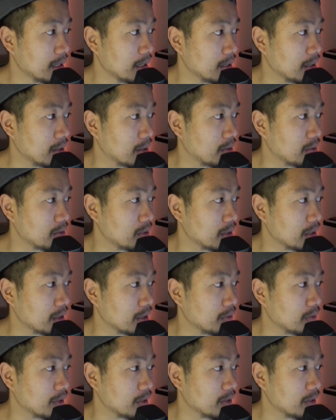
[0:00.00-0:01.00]
No
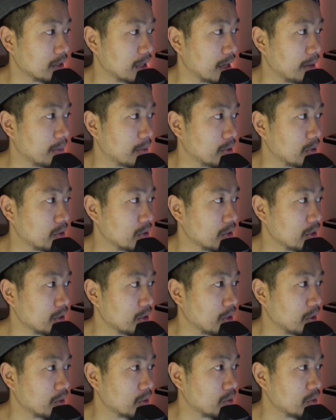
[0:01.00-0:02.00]
significant damage.
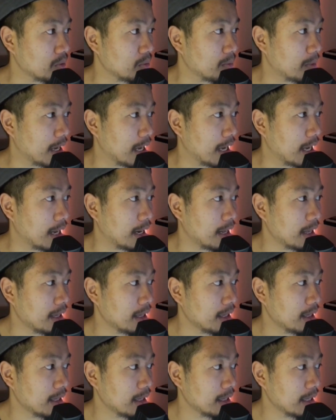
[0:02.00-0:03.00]
Not too bad.
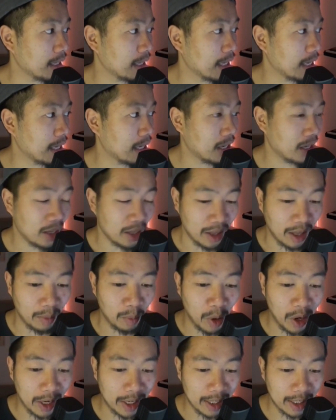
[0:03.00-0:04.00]
That
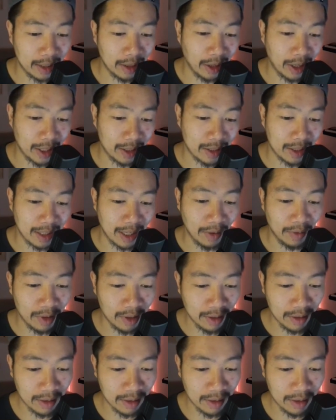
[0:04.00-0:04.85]
might hit like a 7.